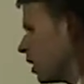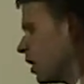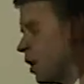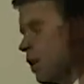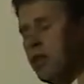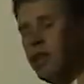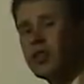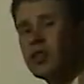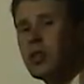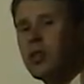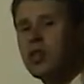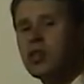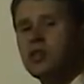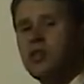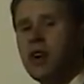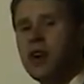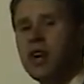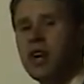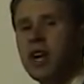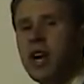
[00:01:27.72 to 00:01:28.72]
This goal is
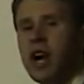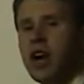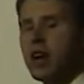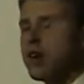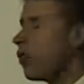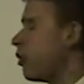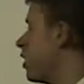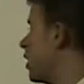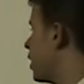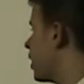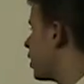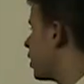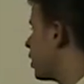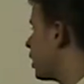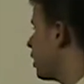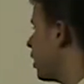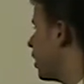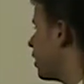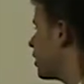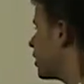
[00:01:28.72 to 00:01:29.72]
very concrete and
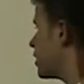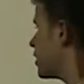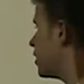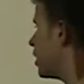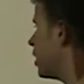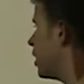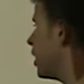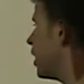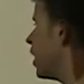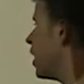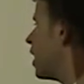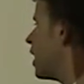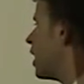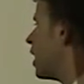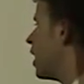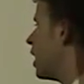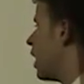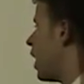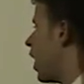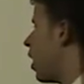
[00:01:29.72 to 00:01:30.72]
clearly understood.
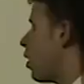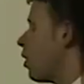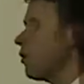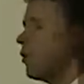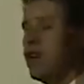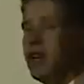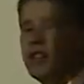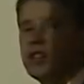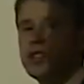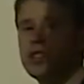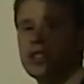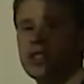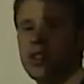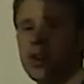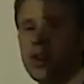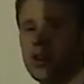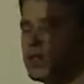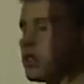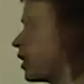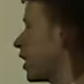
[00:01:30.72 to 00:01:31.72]
However, it is
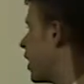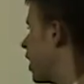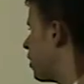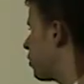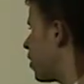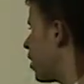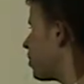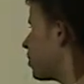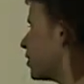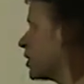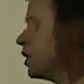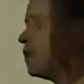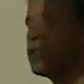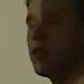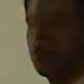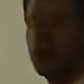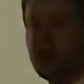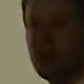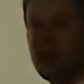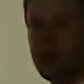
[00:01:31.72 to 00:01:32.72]
discouraging. It represents
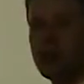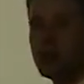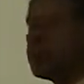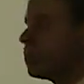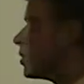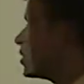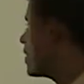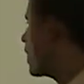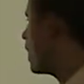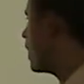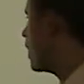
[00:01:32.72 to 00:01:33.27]
a 33%